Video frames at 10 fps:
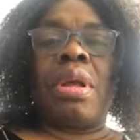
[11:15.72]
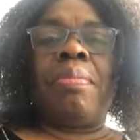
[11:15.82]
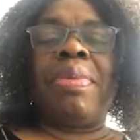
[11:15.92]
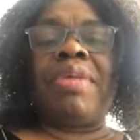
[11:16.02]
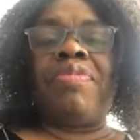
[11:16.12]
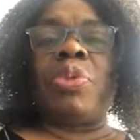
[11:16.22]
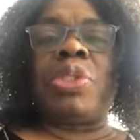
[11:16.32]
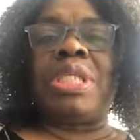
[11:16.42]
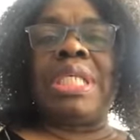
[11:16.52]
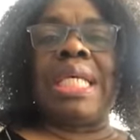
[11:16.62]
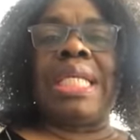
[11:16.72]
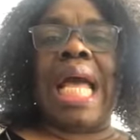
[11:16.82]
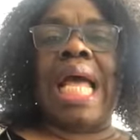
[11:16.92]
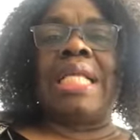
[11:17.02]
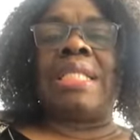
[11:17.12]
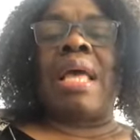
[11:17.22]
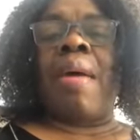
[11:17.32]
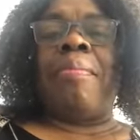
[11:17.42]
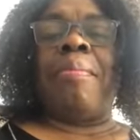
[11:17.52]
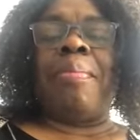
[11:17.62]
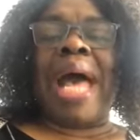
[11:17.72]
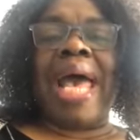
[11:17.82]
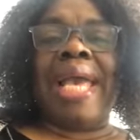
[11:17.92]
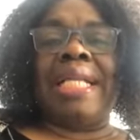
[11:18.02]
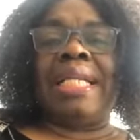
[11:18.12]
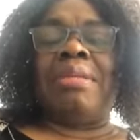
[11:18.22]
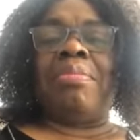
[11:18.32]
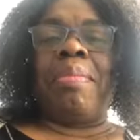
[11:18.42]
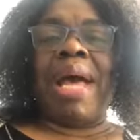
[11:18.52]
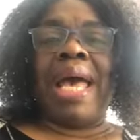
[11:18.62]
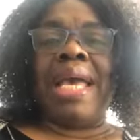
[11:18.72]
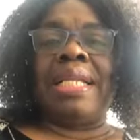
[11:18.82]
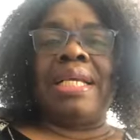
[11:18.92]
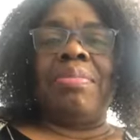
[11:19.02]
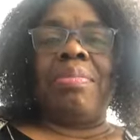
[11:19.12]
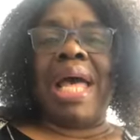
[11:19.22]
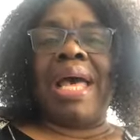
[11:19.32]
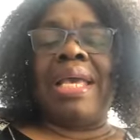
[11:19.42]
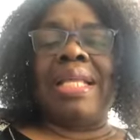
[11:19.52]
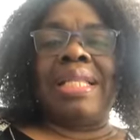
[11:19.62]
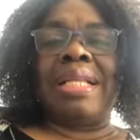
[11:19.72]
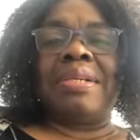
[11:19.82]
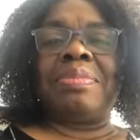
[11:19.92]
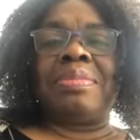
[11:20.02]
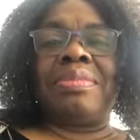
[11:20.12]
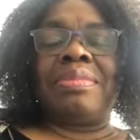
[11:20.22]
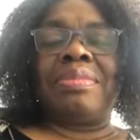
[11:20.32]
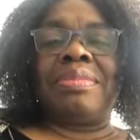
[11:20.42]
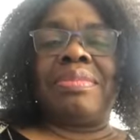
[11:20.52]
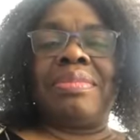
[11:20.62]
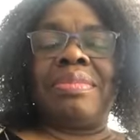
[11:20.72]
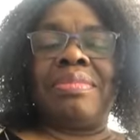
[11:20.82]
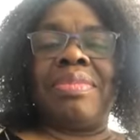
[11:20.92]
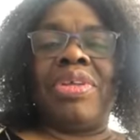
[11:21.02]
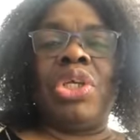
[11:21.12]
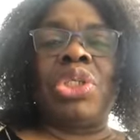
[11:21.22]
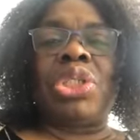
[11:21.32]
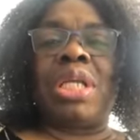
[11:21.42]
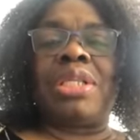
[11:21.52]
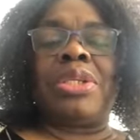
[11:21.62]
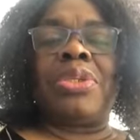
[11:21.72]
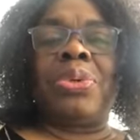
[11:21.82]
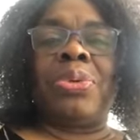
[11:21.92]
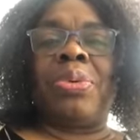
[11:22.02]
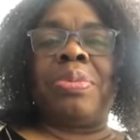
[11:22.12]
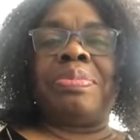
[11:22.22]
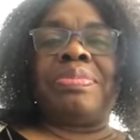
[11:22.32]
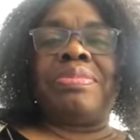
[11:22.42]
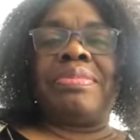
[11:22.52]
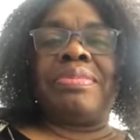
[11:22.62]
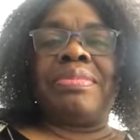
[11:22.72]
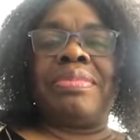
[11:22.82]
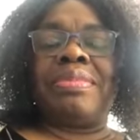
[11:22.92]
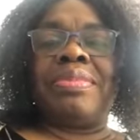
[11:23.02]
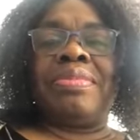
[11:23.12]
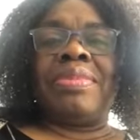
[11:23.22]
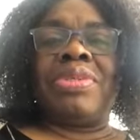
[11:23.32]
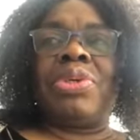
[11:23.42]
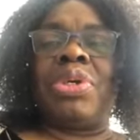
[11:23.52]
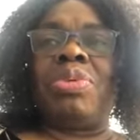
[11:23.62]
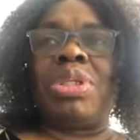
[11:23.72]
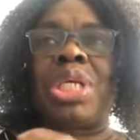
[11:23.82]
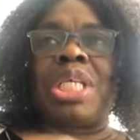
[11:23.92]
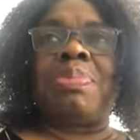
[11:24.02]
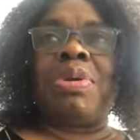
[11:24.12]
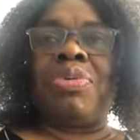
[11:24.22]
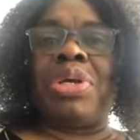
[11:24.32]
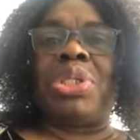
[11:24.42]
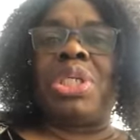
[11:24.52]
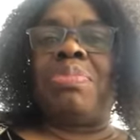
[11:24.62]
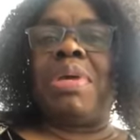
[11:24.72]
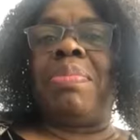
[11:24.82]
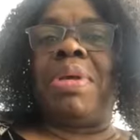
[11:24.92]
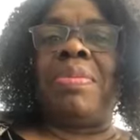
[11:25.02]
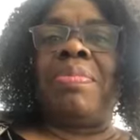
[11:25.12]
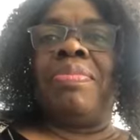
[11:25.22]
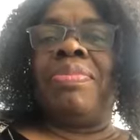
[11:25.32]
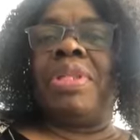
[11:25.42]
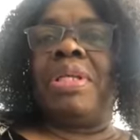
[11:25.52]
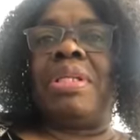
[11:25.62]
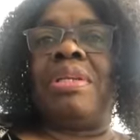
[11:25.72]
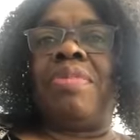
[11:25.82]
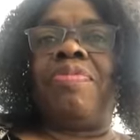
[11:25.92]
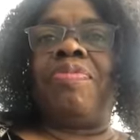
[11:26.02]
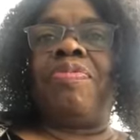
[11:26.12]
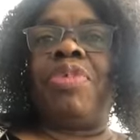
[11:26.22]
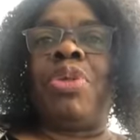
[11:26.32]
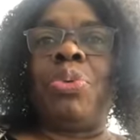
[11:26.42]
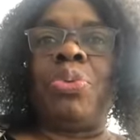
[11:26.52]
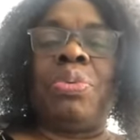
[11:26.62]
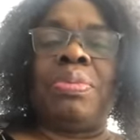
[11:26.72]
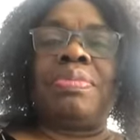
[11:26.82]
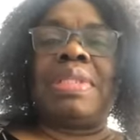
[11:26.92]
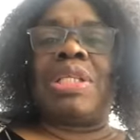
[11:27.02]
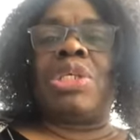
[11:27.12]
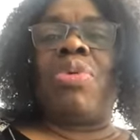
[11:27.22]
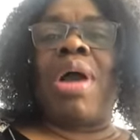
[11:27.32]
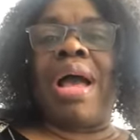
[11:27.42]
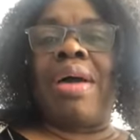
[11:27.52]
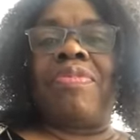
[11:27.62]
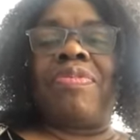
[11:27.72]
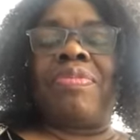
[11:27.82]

But if you see it as mine and mine and mine, you shut the door. So it will just be reaching maybe the few that you have.